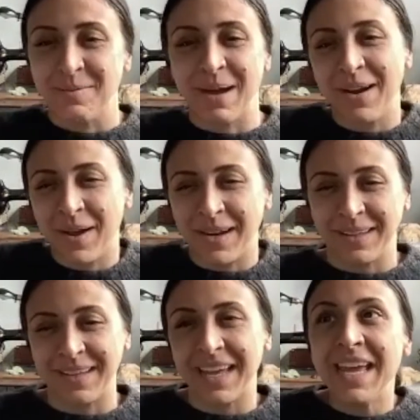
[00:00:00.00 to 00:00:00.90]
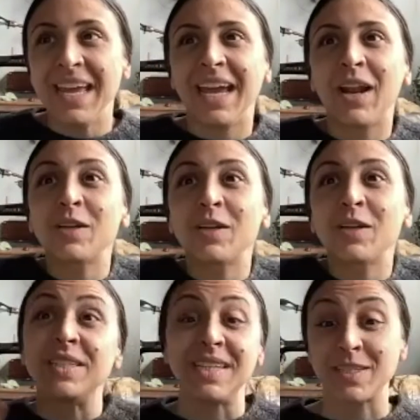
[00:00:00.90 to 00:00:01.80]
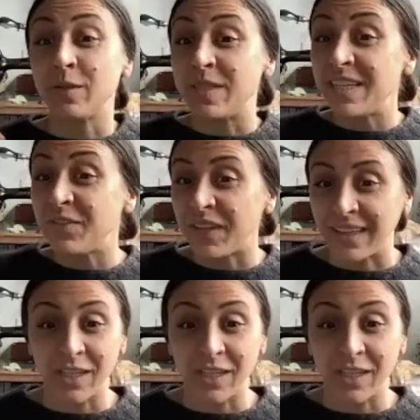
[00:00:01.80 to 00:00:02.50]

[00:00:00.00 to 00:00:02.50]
but I don't know how to like, it also breeds exclusivity.